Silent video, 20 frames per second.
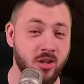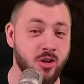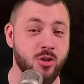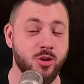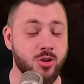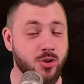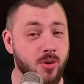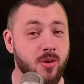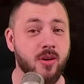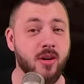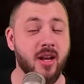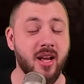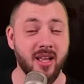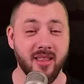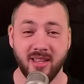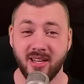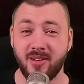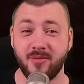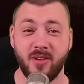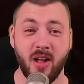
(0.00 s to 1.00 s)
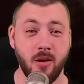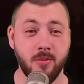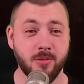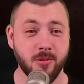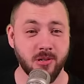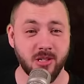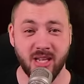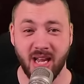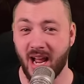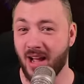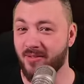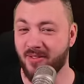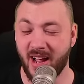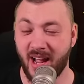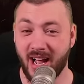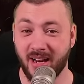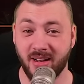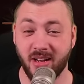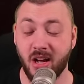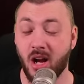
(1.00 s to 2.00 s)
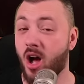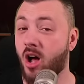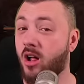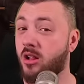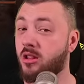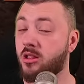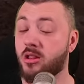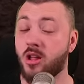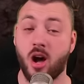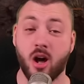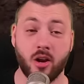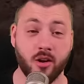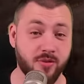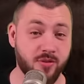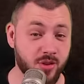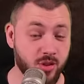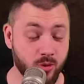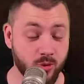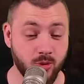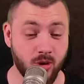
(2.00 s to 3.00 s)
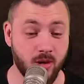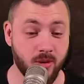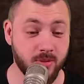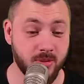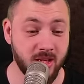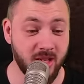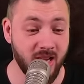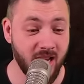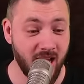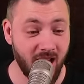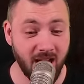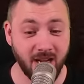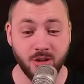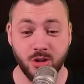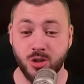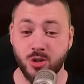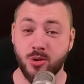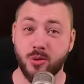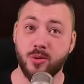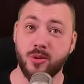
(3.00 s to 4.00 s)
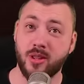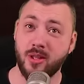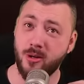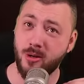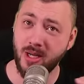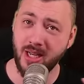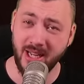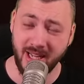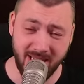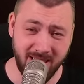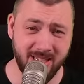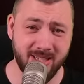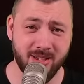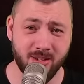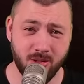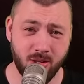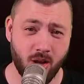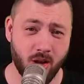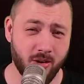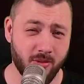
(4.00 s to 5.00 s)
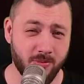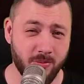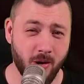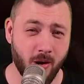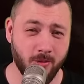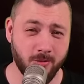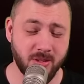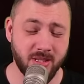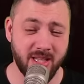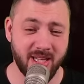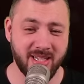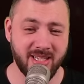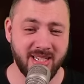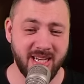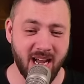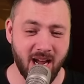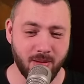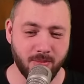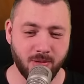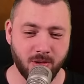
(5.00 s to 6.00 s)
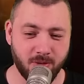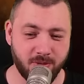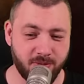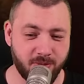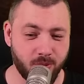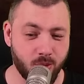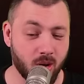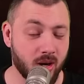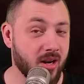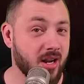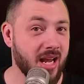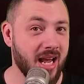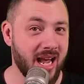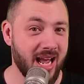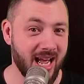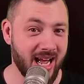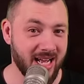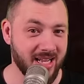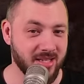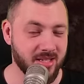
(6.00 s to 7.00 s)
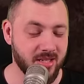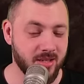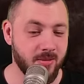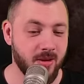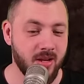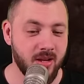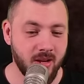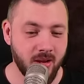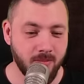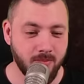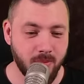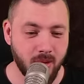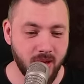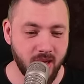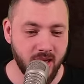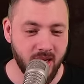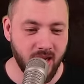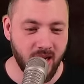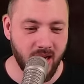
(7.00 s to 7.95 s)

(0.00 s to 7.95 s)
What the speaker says: Sure, the developers have had a lot of screw-ups, and sure, there is a lot of problems that Diablo 4 has. But